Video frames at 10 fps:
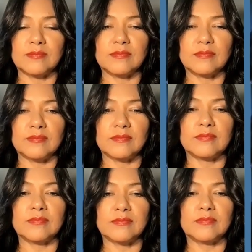
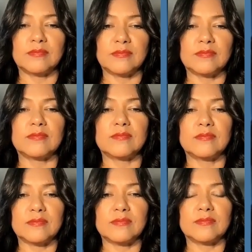
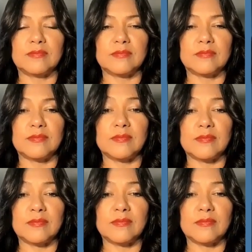
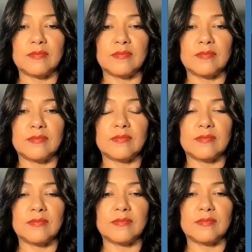
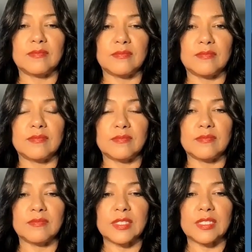
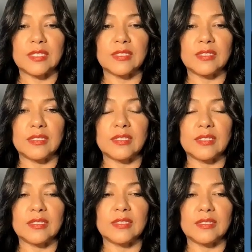
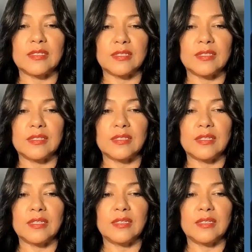(not speaking)